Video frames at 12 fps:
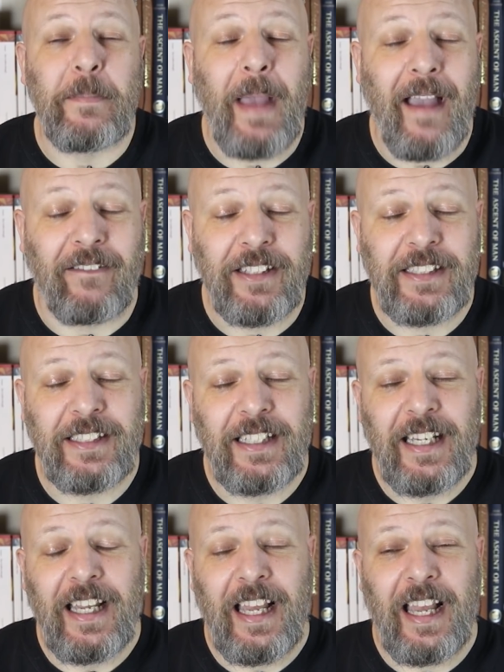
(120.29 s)
apparent,
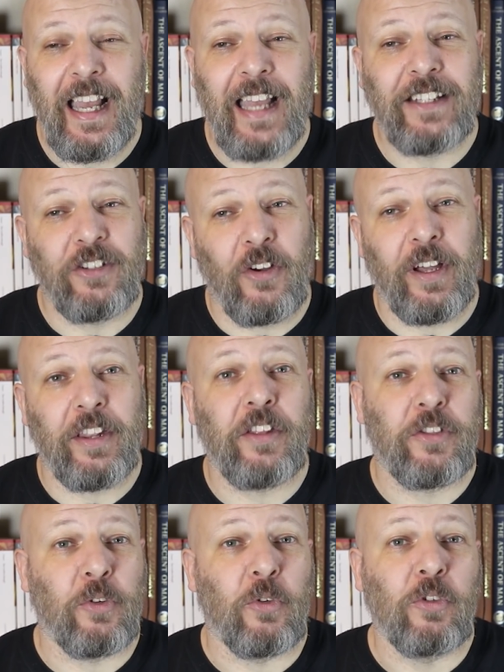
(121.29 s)
uh, and neither
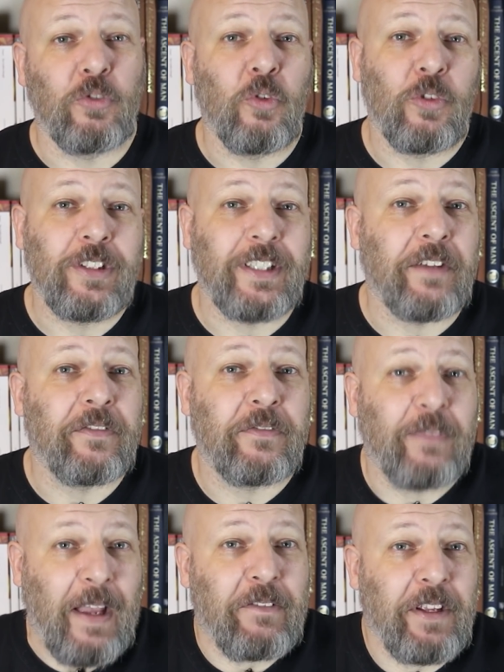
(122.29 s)
Thor nor Sif
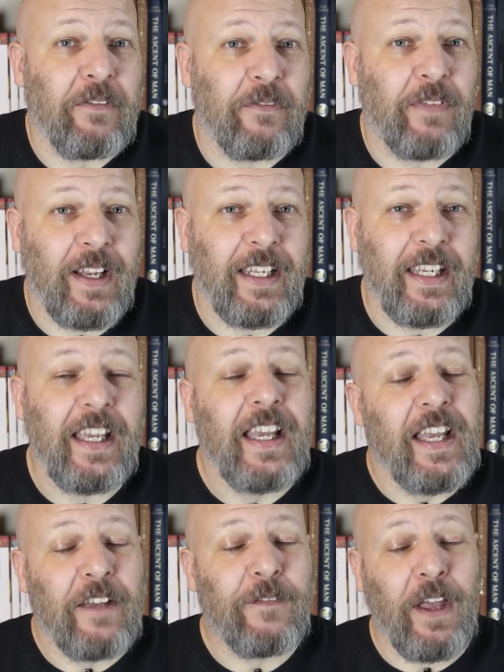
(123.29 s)
found it funny.
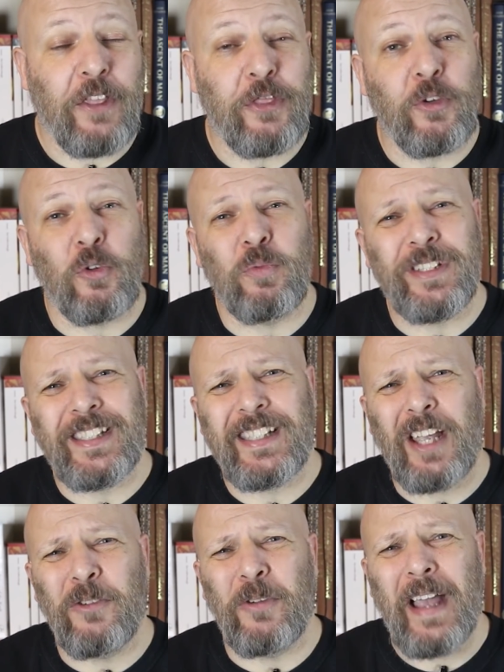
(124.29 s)
In fact, Thor was
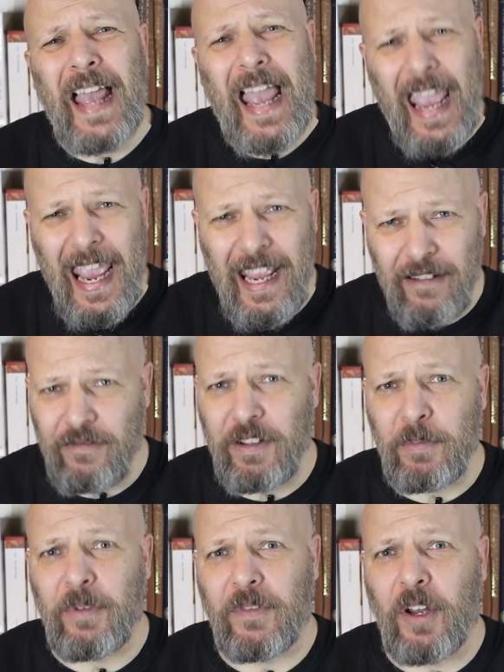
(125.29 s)
so
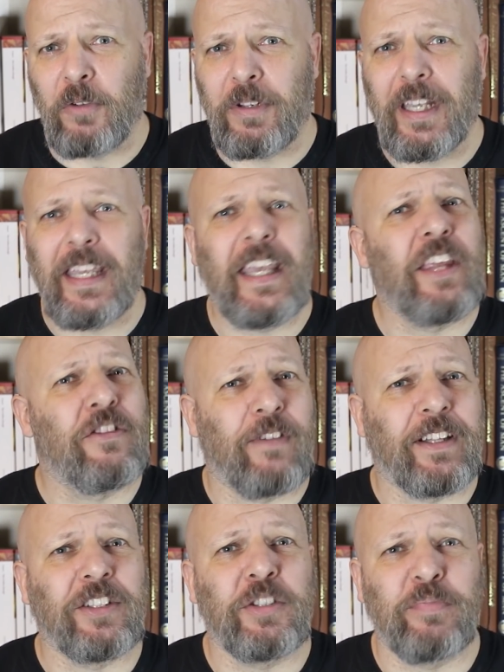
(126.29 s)
angry with Loki, he
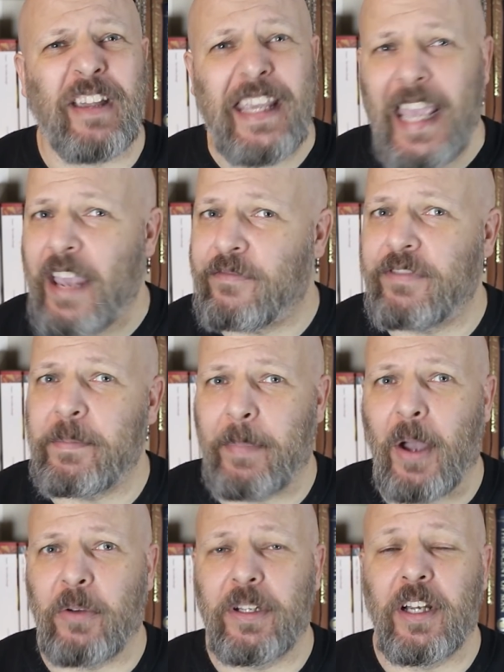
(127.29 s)
threatened to break every
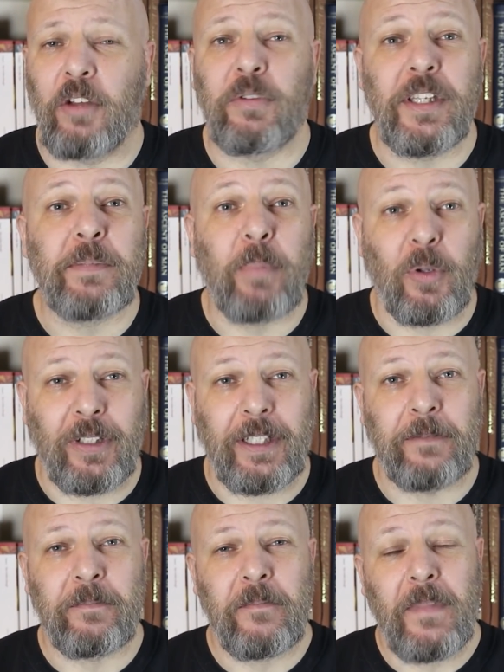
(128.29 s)
bone in Loki's
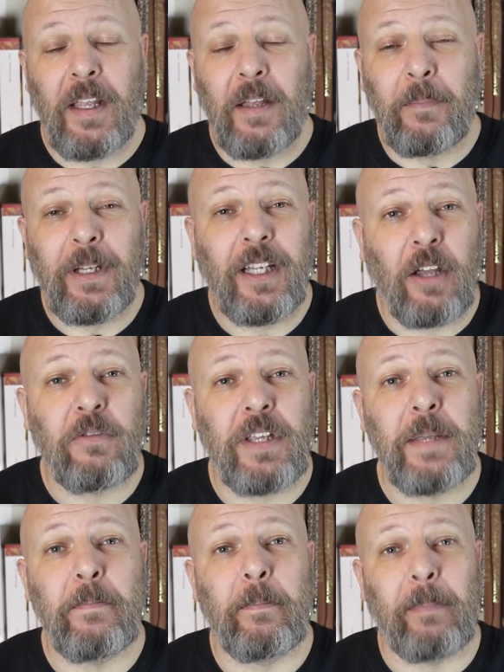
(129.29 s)
body. When
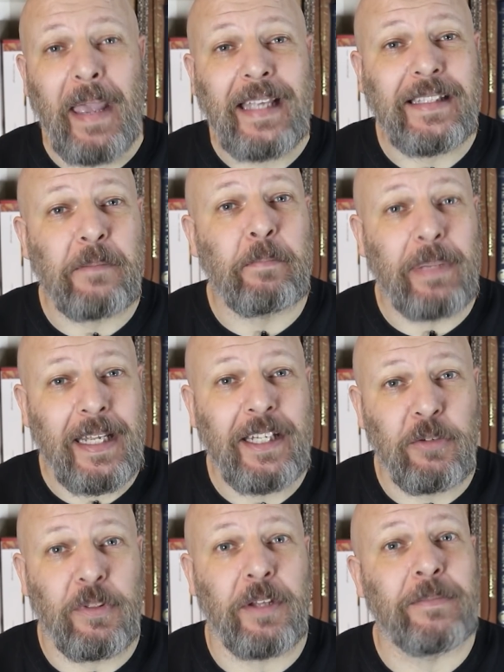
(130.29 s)
Loki begged and
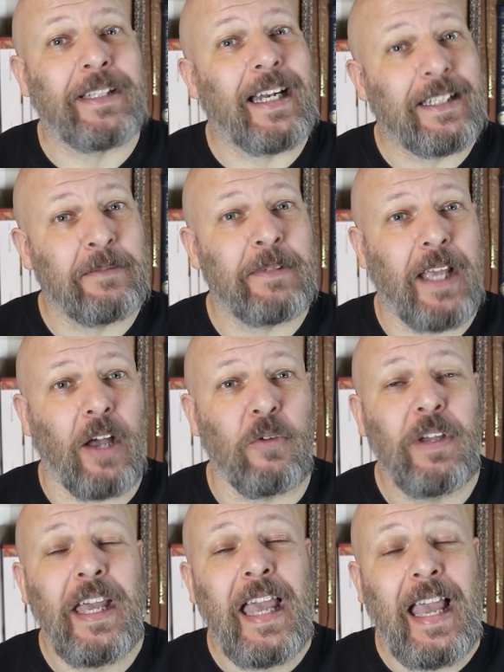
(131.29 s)
pleaded with him to let him
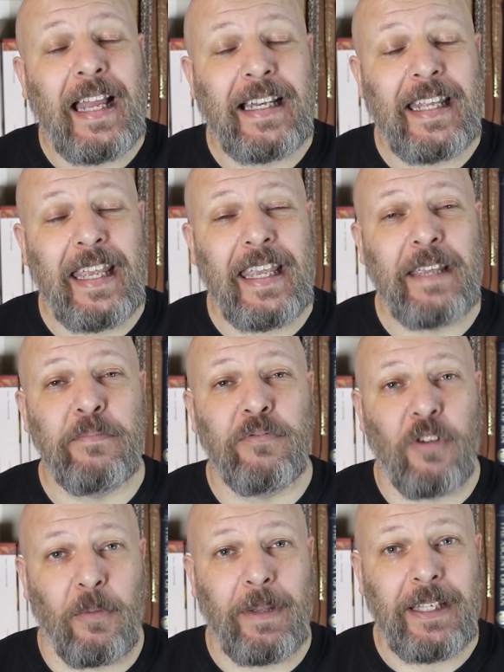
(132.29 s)
go, and he
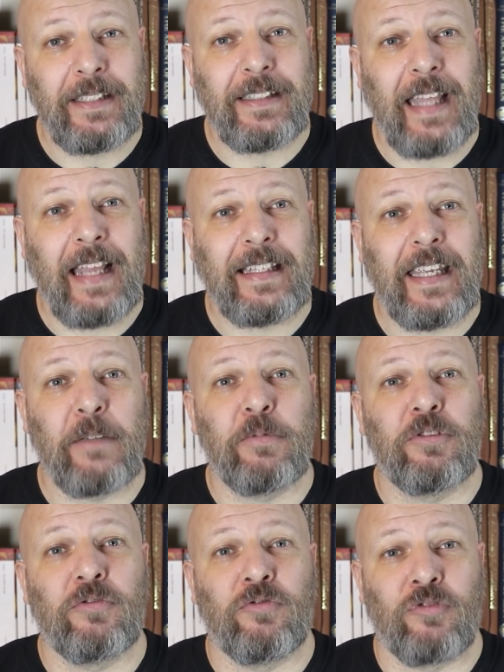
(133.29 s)
promised that he
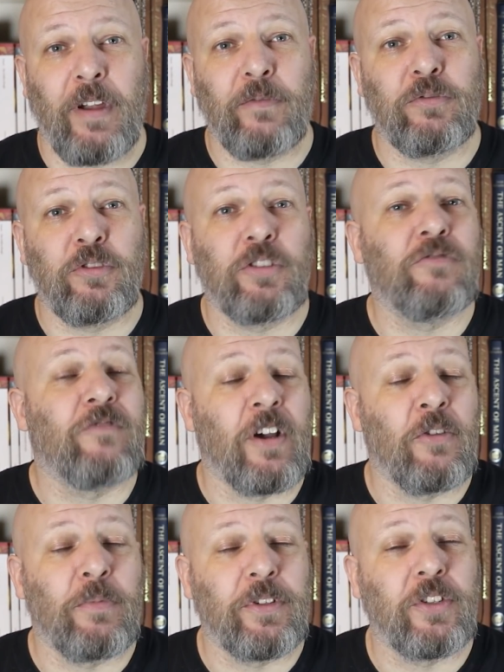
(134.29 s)
would travel to the
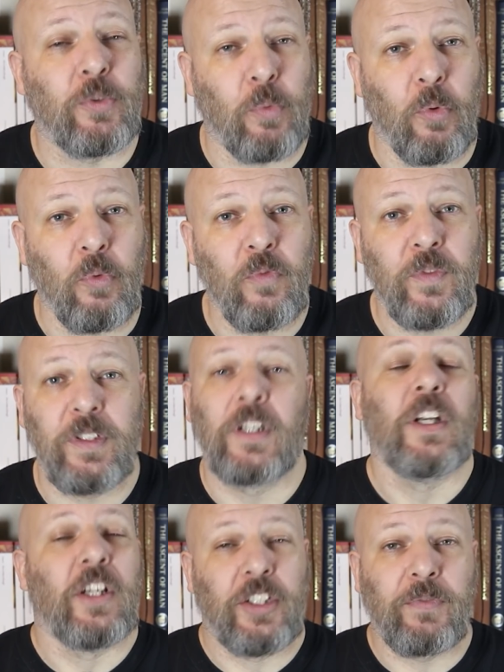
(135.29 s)
realm of the dwarves,
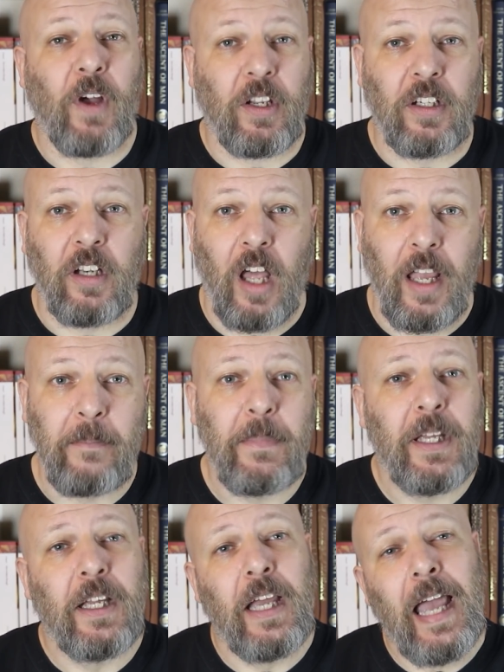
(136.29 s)
Svartalfheim,
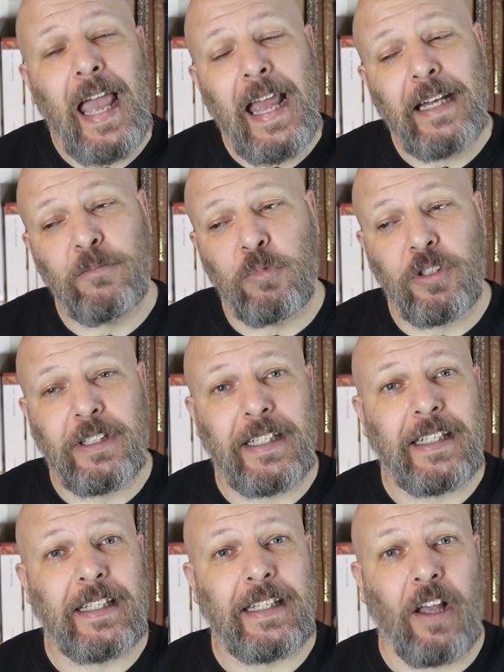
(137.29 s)
and would
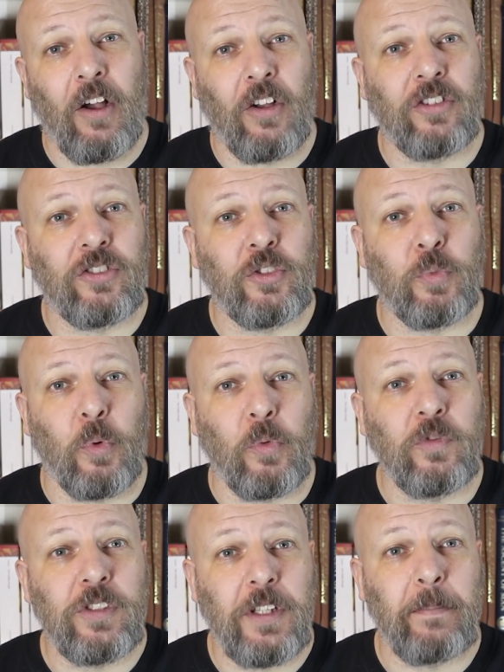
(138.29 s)
ask the
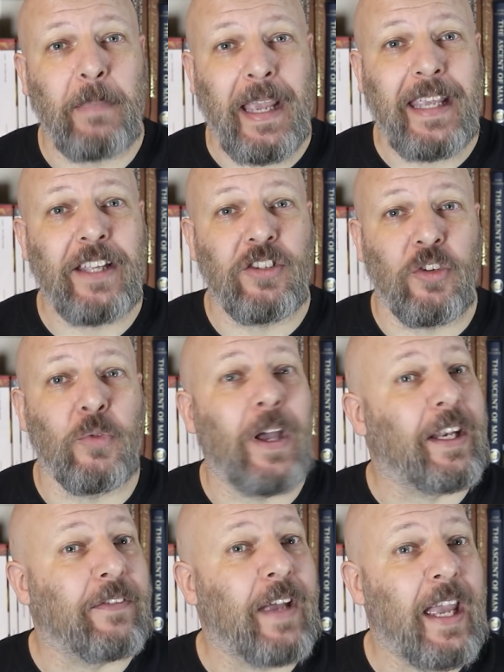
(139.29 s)
dwarves to make a new
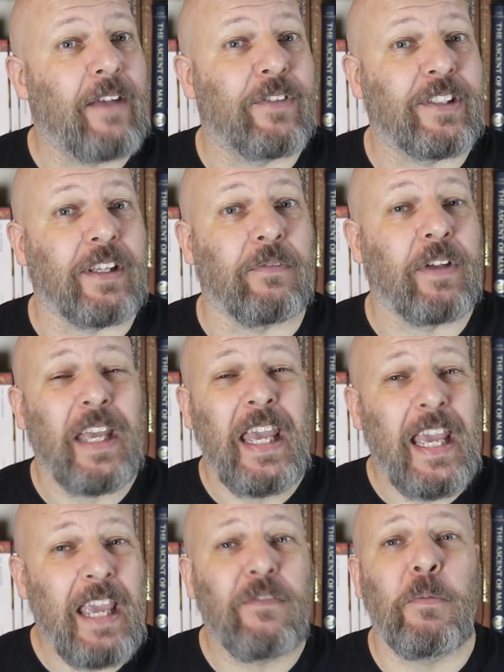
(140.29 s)
head of hair for Sif,
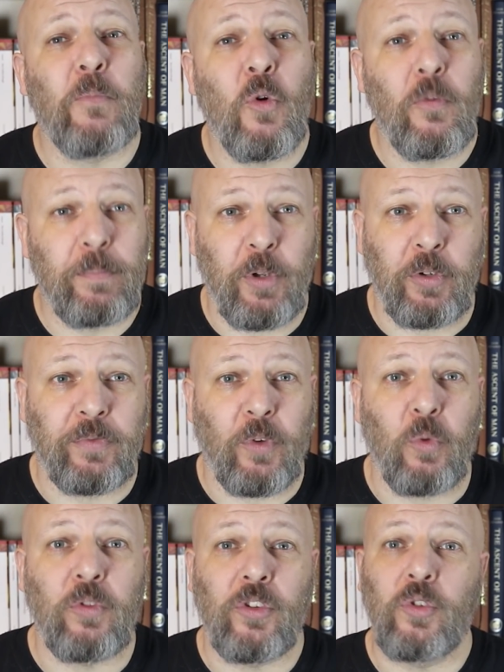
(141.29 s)
even more
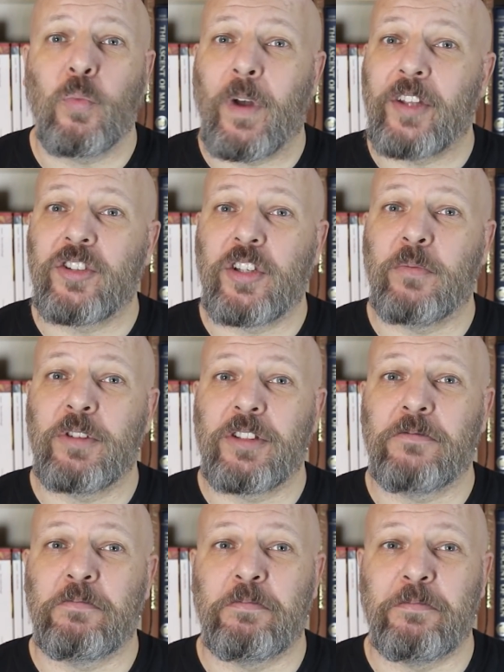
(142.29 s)
beautiful than the one she
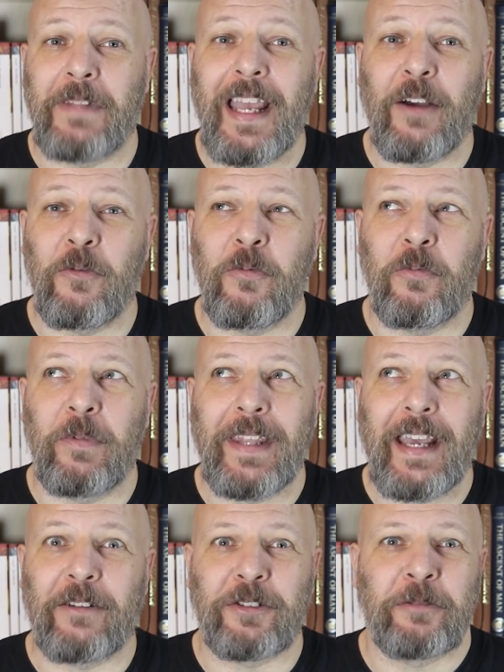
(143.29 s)
was now
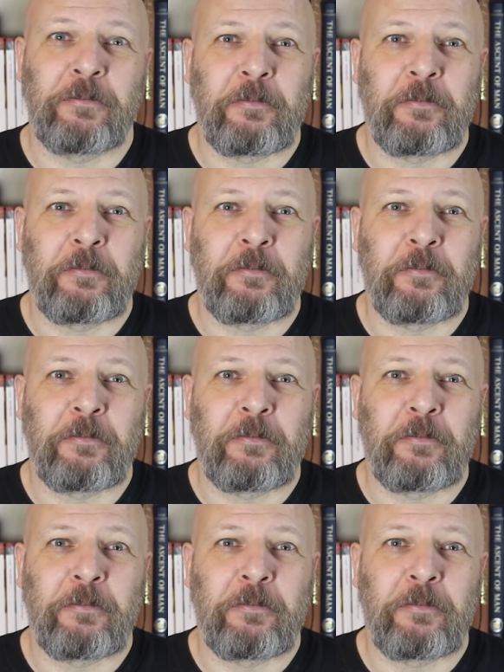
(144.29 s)
without.